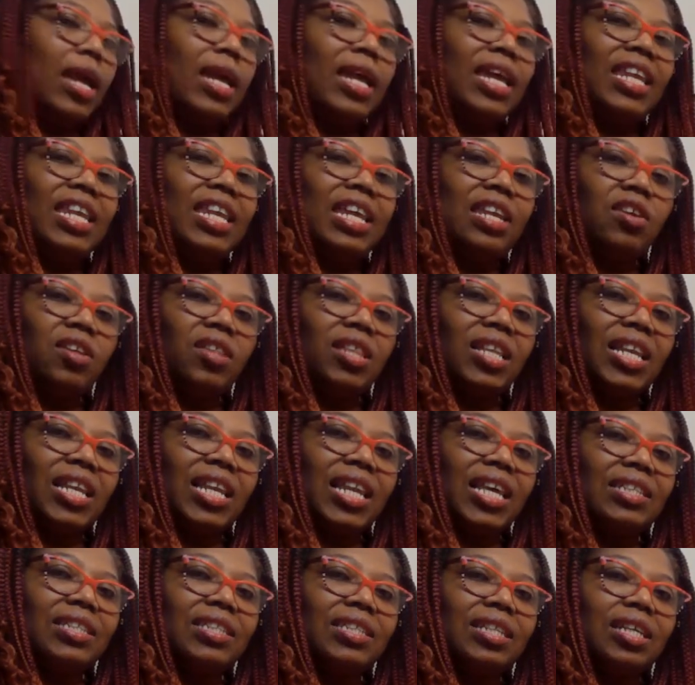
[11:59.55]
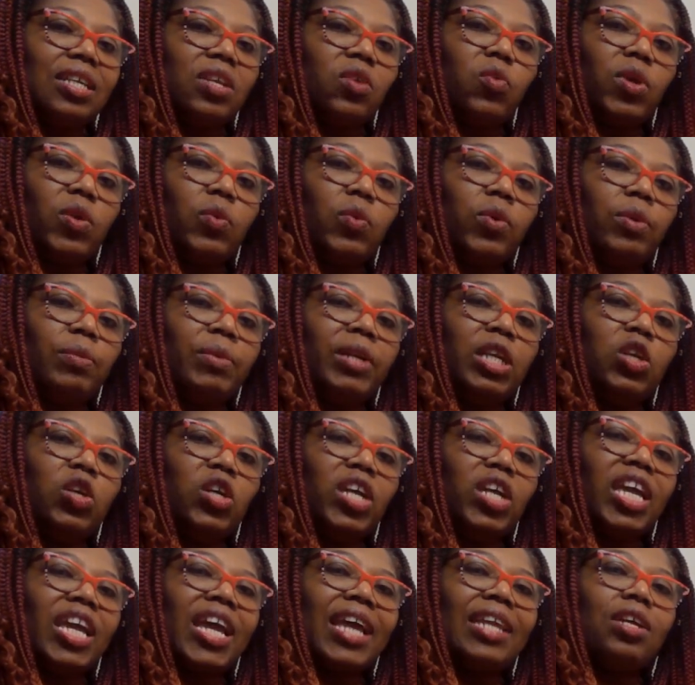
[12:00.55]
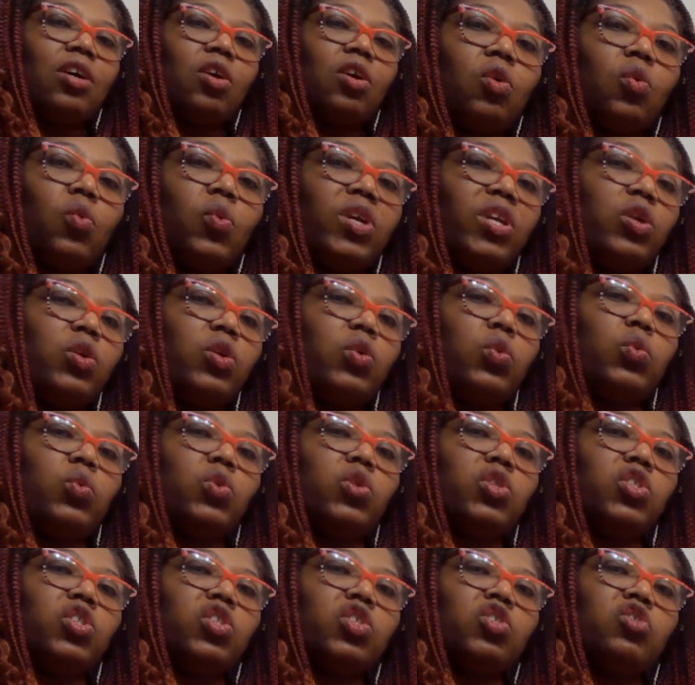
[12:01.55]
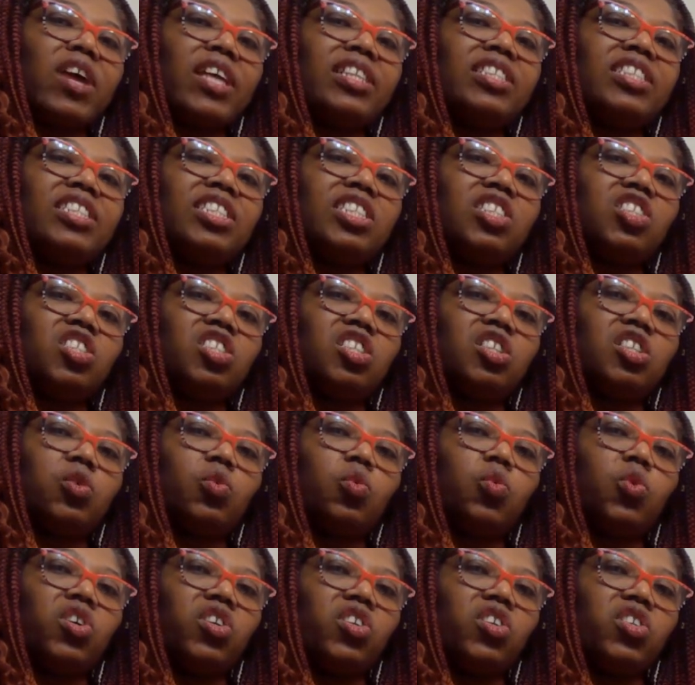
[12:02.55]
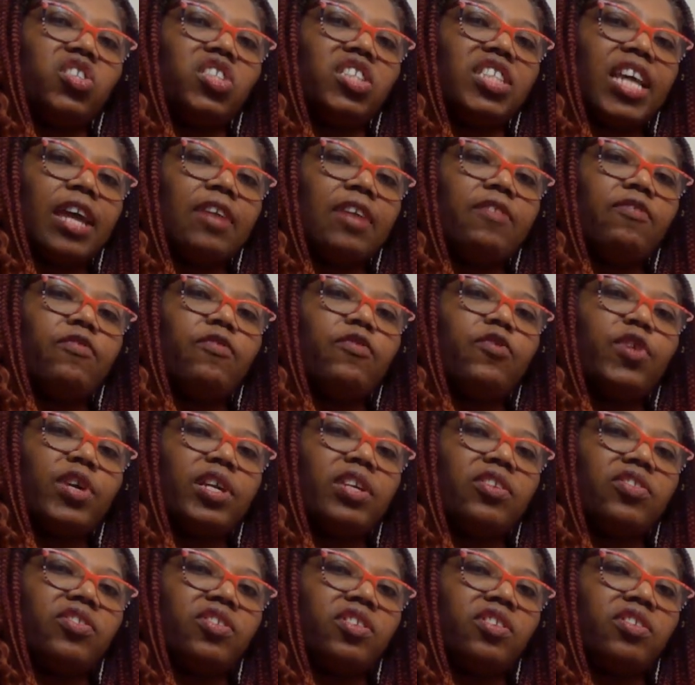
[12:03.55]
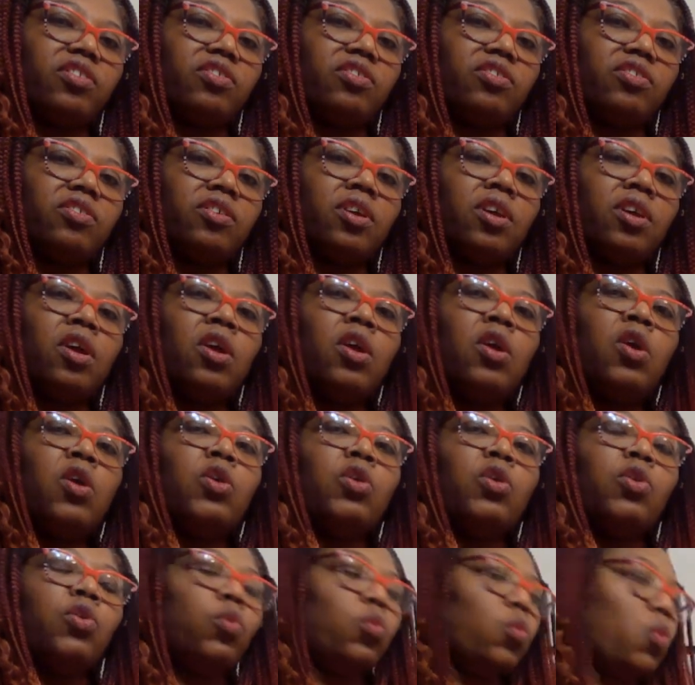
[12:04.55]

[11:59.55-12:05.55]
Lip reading: in another lesson, we will be looking at we use transitional words and phrases. You